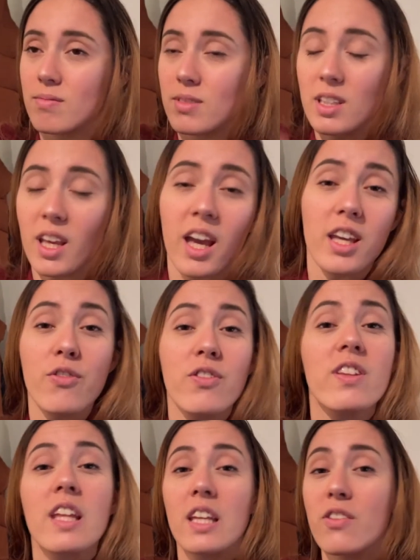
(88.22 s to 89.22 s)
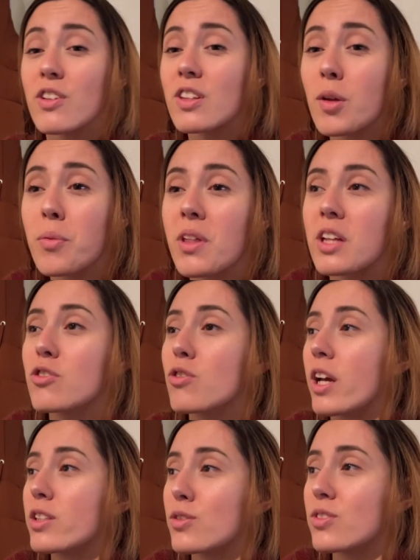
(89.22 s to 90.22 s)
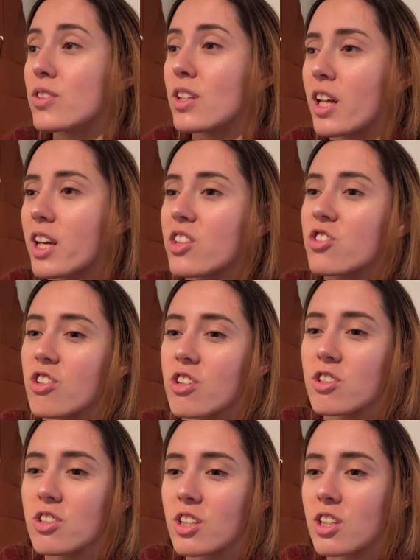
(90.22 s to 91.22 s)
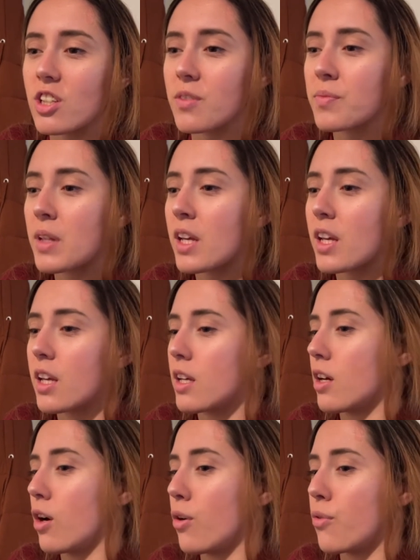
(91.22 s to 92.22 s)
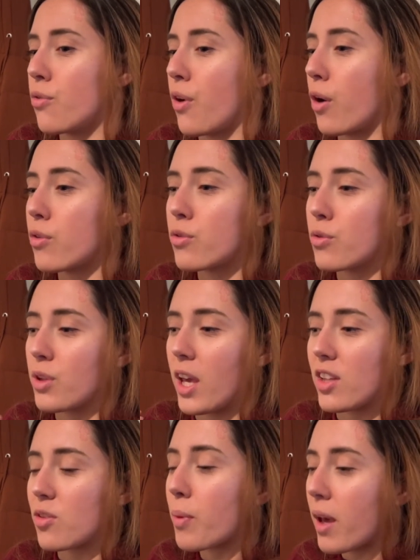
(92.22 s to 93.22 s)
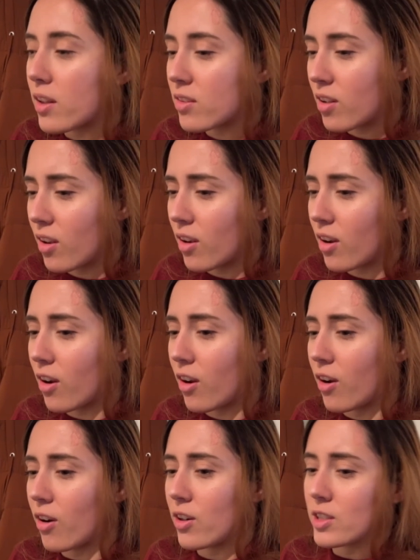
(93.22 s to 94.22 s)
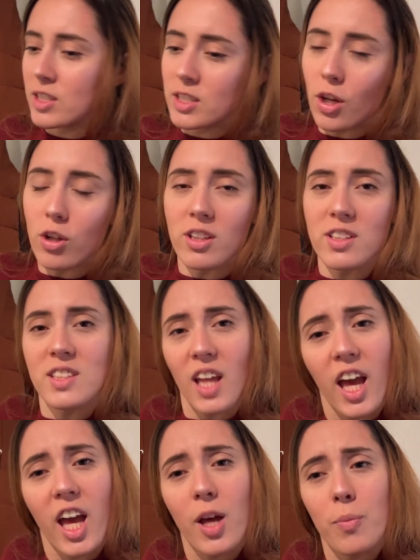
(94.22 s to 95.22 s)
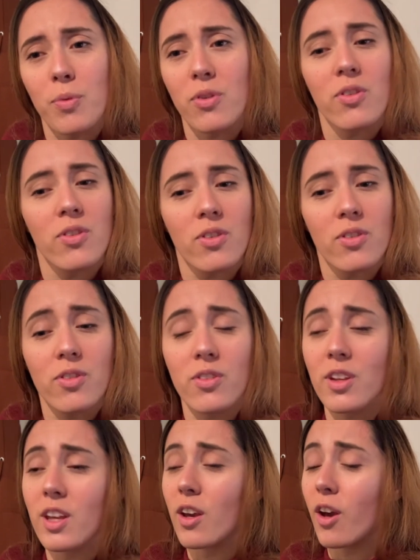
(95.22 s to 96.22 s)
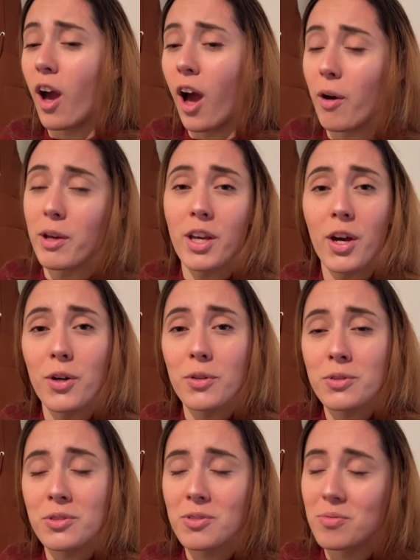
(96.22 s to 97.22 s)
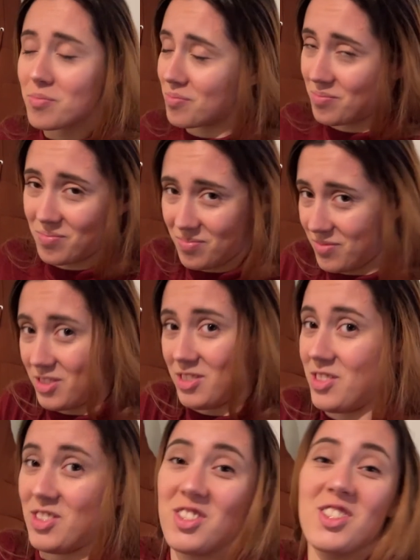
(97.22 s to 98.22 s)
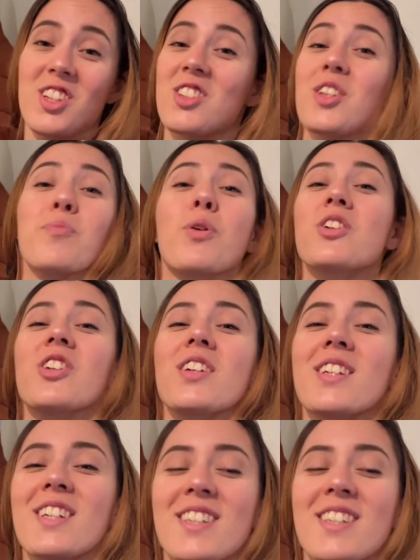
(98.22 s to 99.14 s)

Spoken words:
Yeah, if it's something that you like to see, like a journey of how to get better, see all the steps, see how it goes, just keep watching.